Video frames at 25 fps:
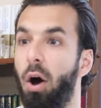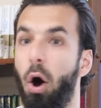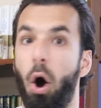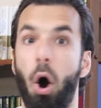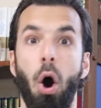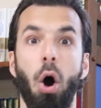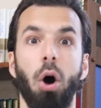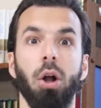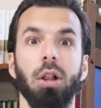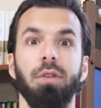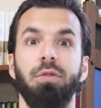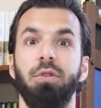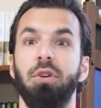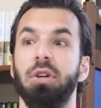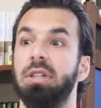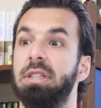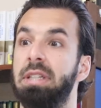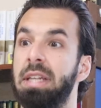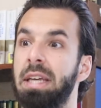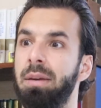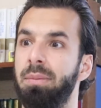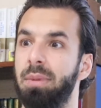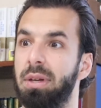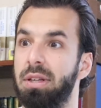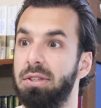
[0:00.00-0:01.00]
All of your
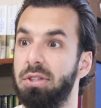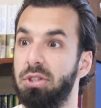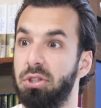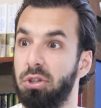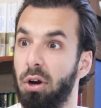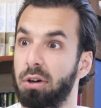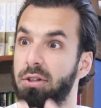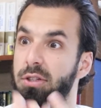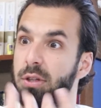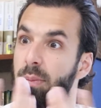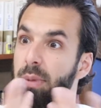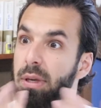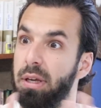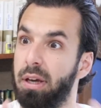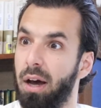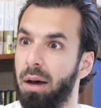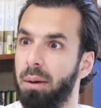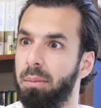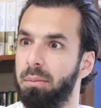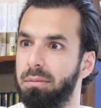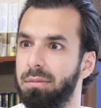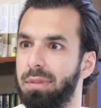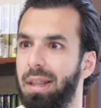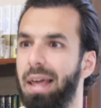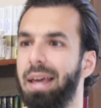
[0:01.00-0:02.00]
demons start to
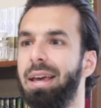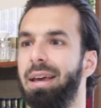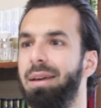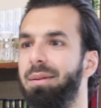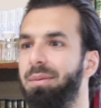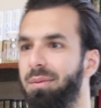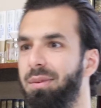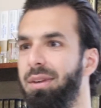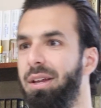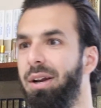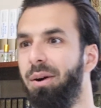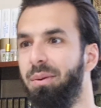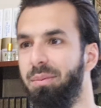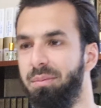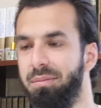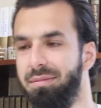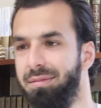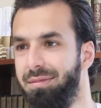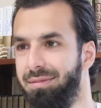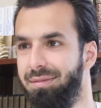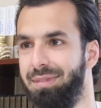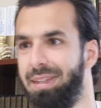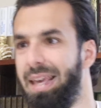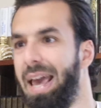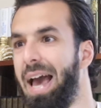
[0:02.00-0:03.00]
become like, you know,
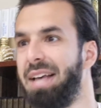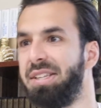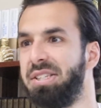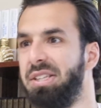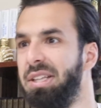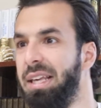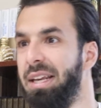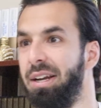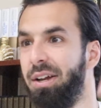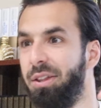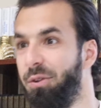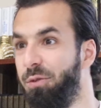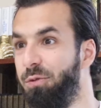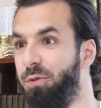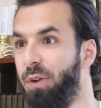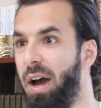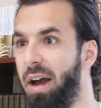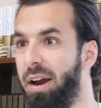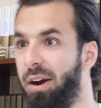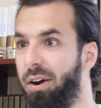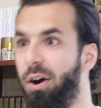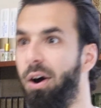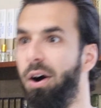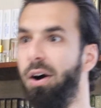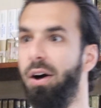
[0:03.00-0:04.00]
gasoline on the
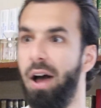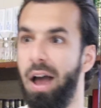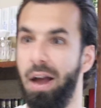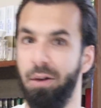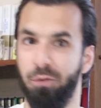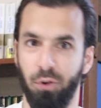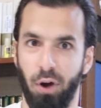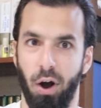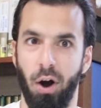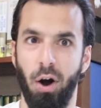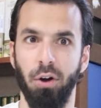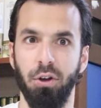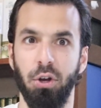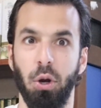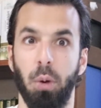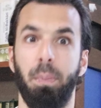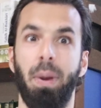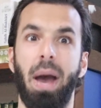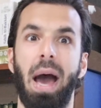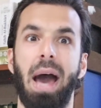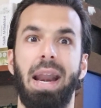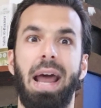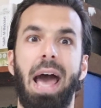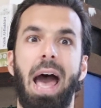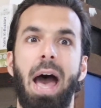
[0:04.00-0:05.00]
fire. All your
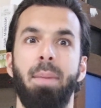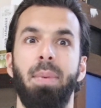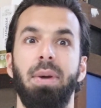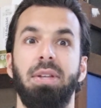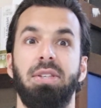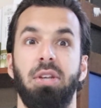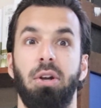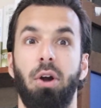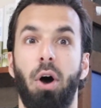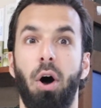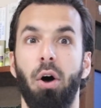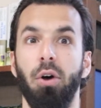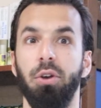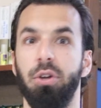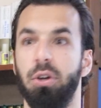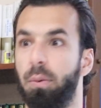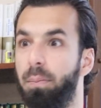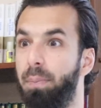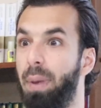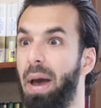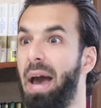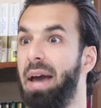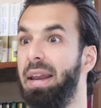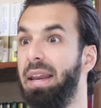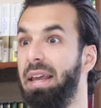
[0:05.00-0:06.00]
bad habits and all your
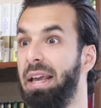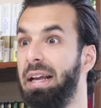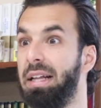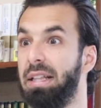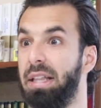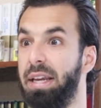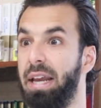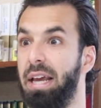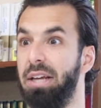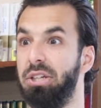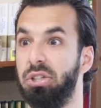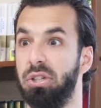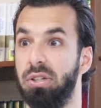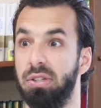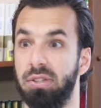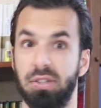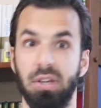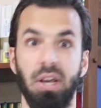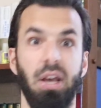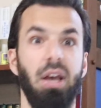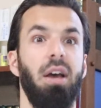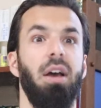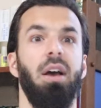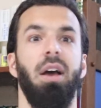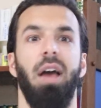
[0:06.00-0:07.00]
bad inclinations,
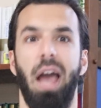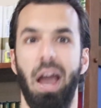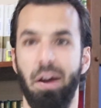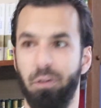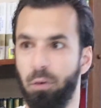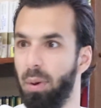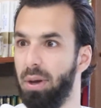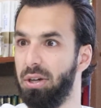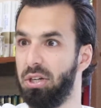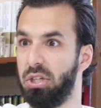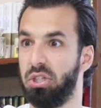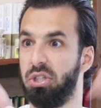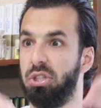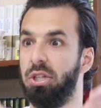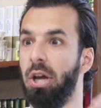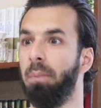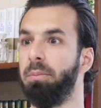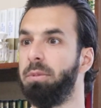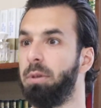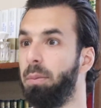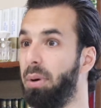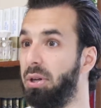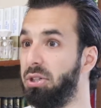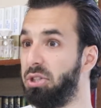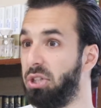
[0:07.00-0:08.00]
everybody just
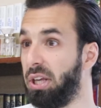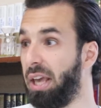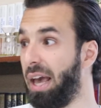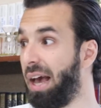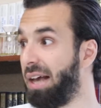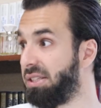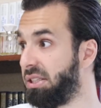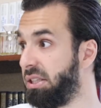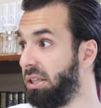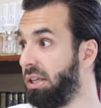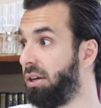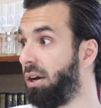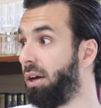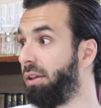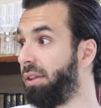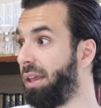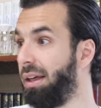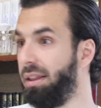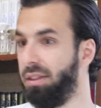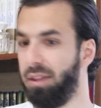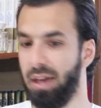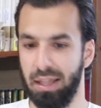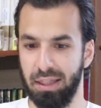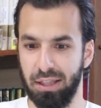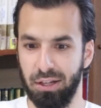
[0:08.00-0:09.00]
dumped a bunch of gasoline on
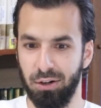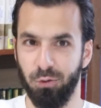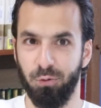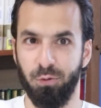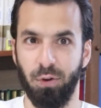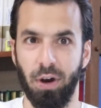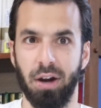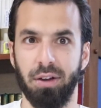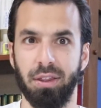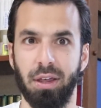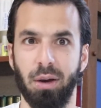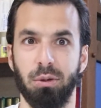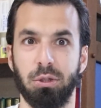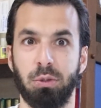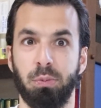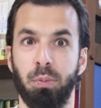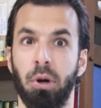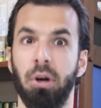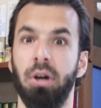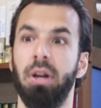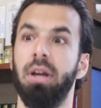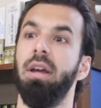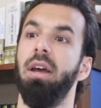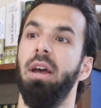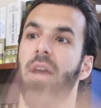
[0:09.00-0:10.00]
that little fire that was
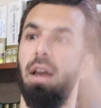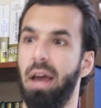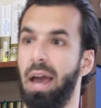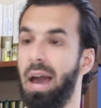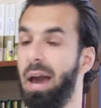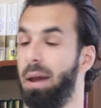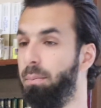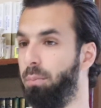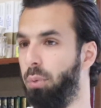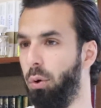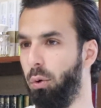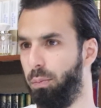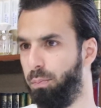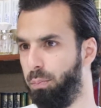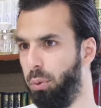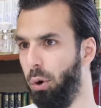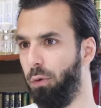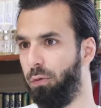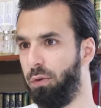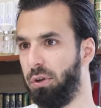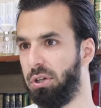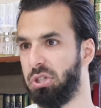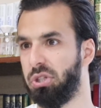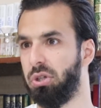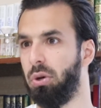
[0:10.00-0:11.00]
burning, and boop,
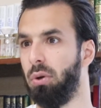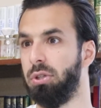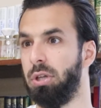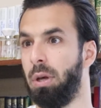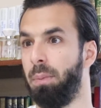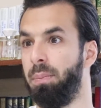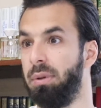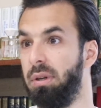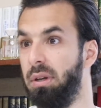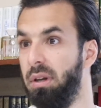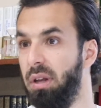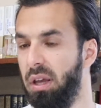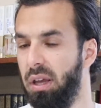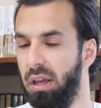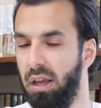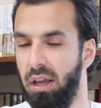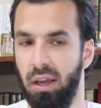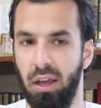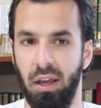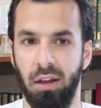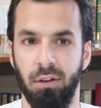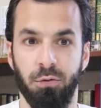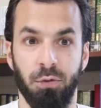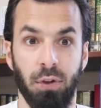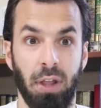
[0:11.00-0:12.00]
poof, it just goes up
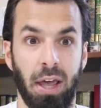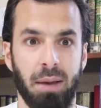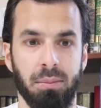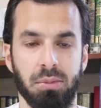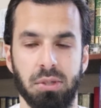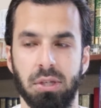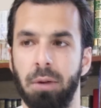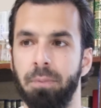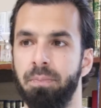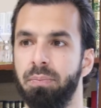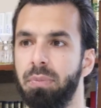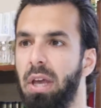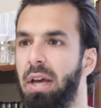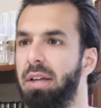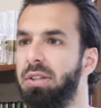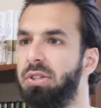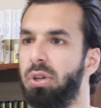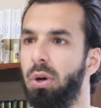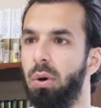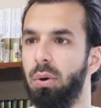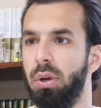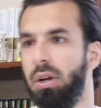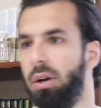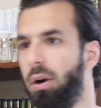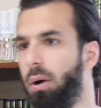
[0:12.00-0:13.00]
in flames. And
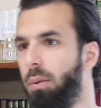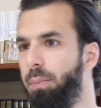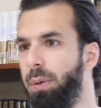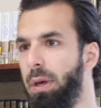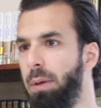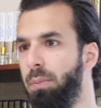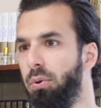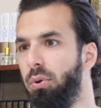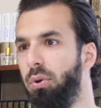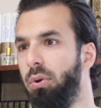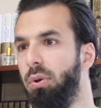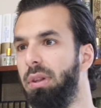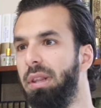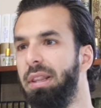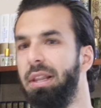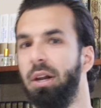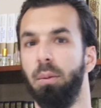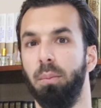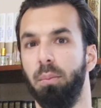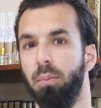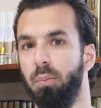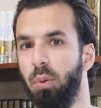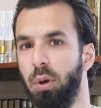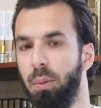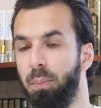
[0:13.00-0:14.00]
so, you know, people who
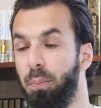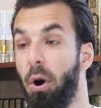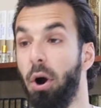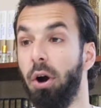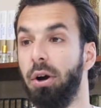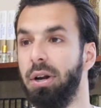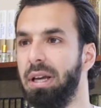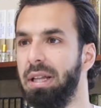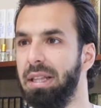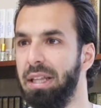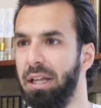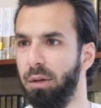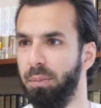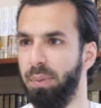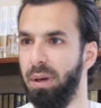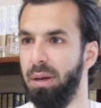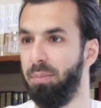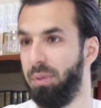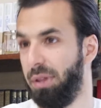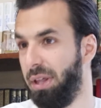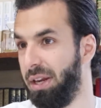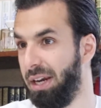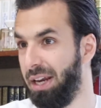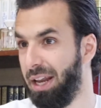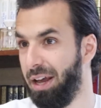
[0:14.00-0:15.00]
would party a little bit,
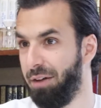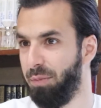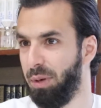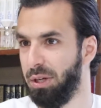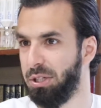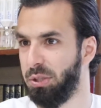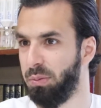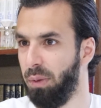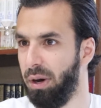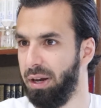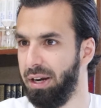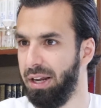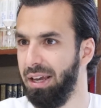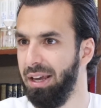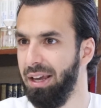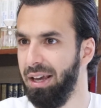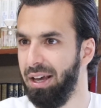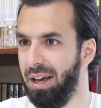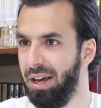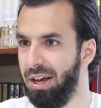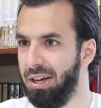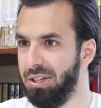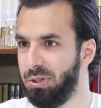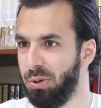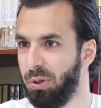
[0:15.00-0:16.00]
but they didn't have much money,
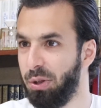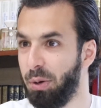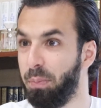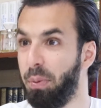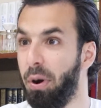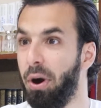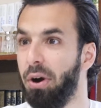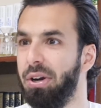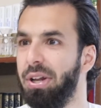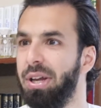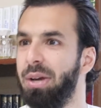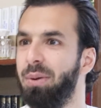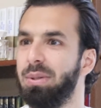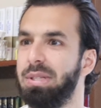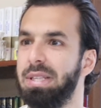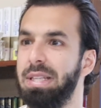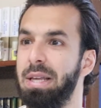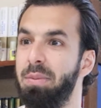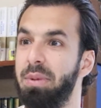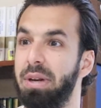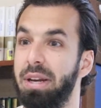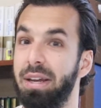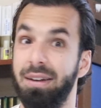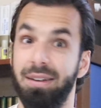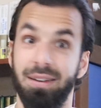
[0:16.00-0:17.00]
so their partying was
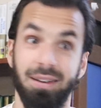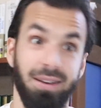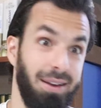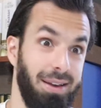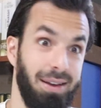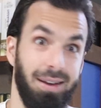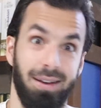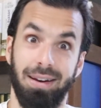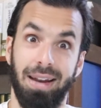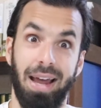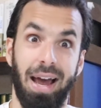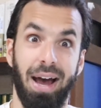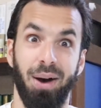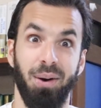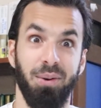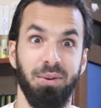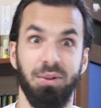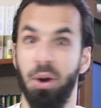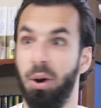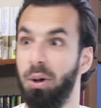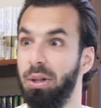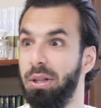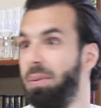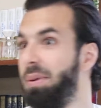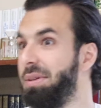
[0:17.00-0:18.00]
limited. Now,
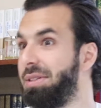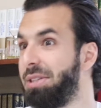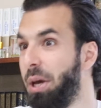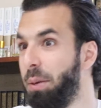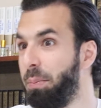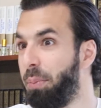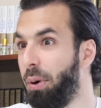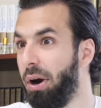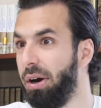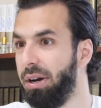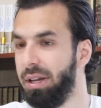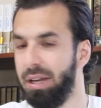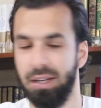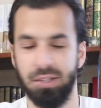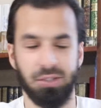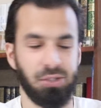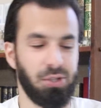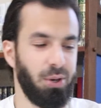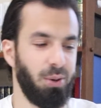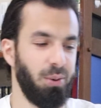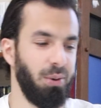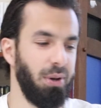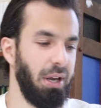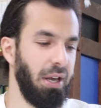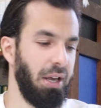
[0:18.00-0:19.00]
no limits on partying.
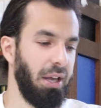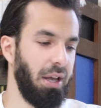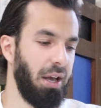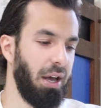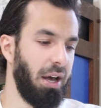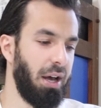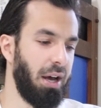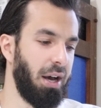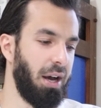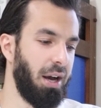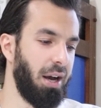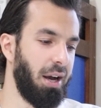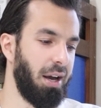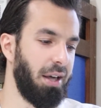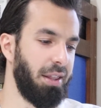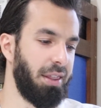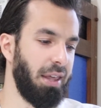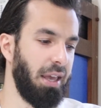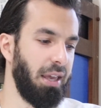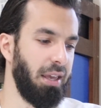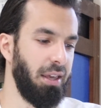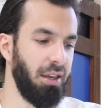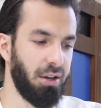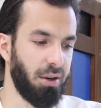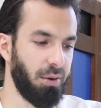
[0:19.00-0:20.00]
So
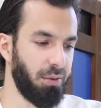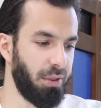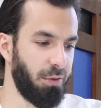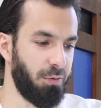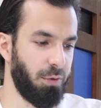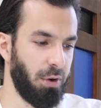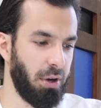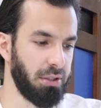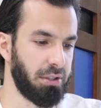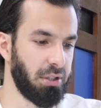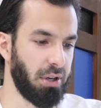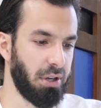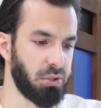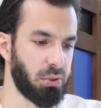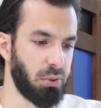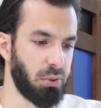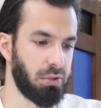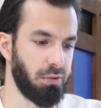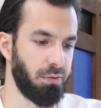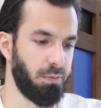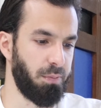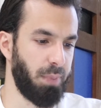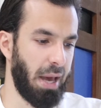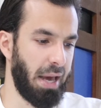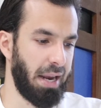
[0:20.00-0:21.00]
they fall into all
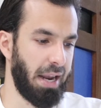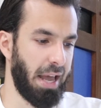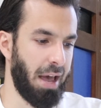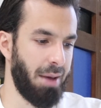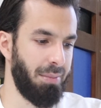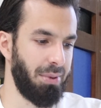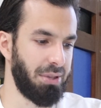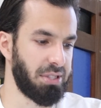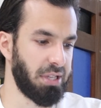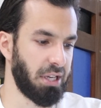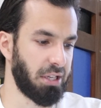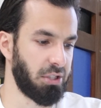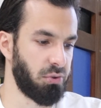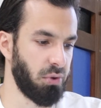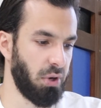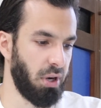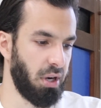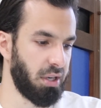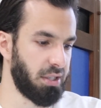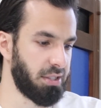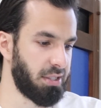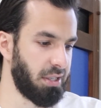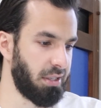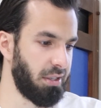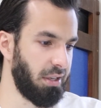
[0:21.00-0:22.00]
of bad habits like
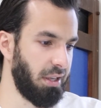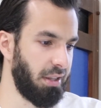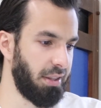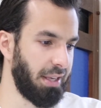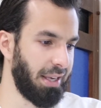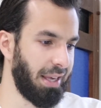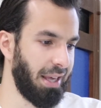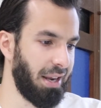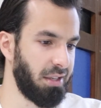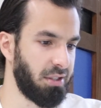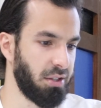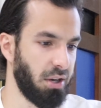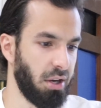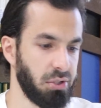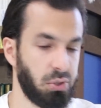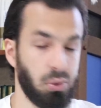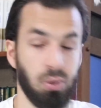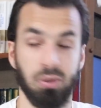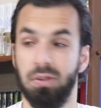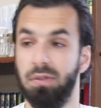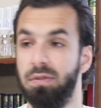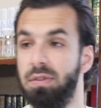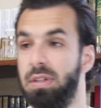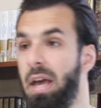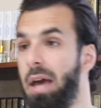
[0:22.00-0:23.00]
drugs, and they get into all
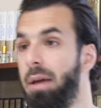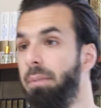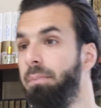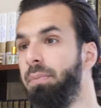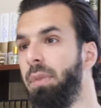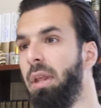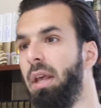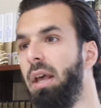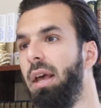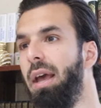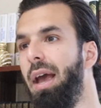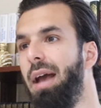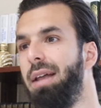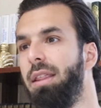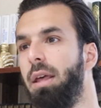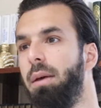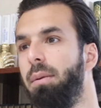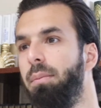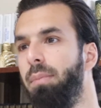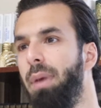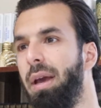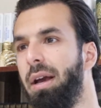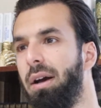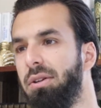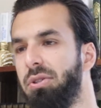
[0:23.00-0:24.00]
sorts of debt, and they
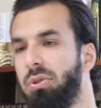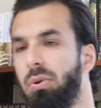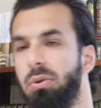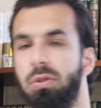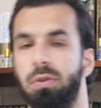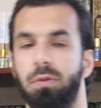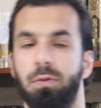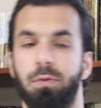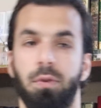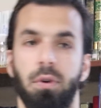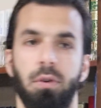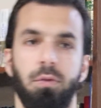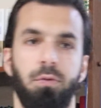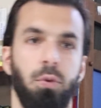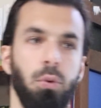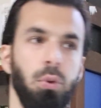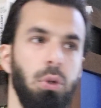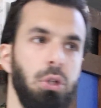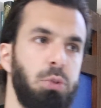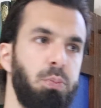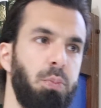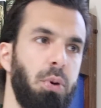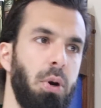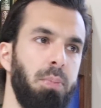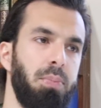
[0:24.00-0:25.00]
make all sorts of
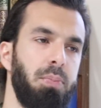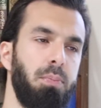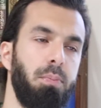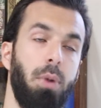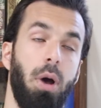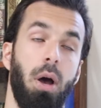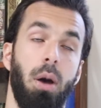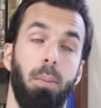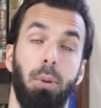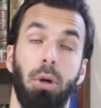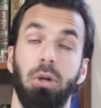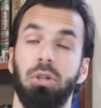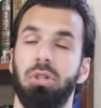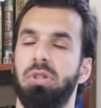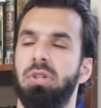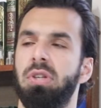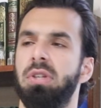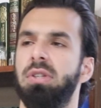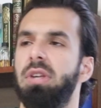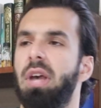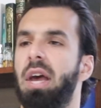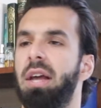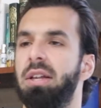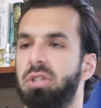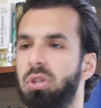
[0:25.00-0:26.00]
foolish
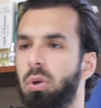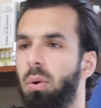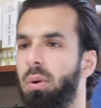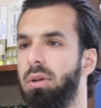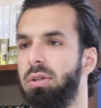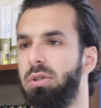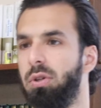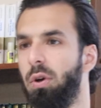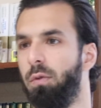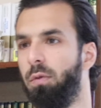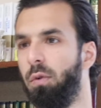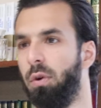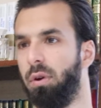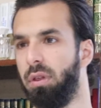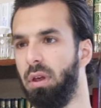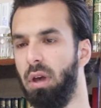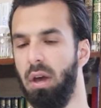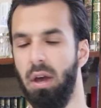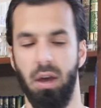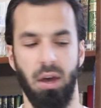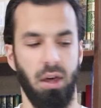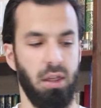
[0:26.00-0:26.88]
purchases, and so on and so forth.